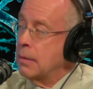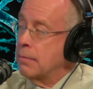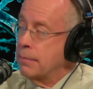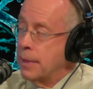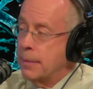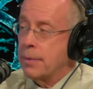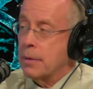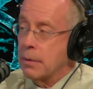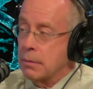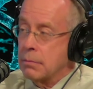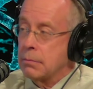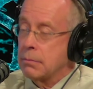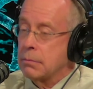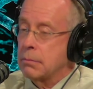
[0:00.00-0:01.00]
people are
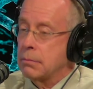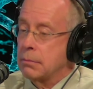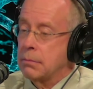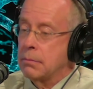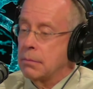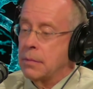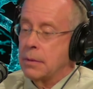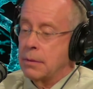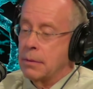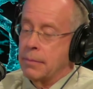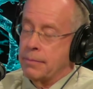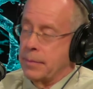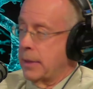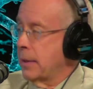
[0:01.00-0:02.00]

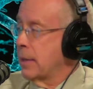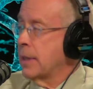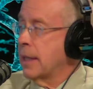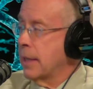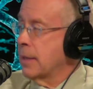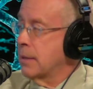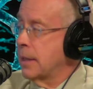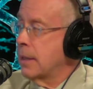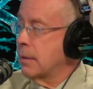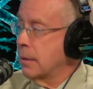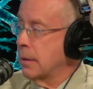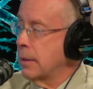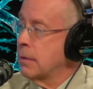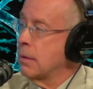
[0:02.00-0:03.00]
in the United States, at
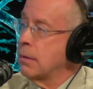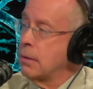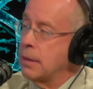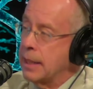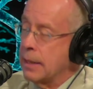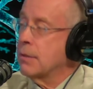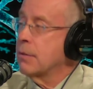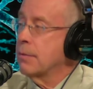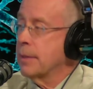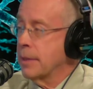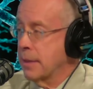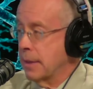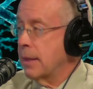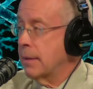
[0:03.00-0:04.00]
least, are not so
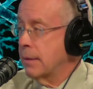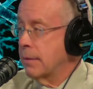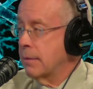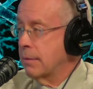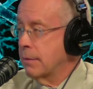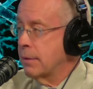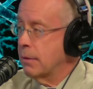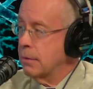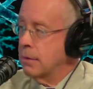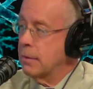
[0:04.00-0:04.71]
excited. They're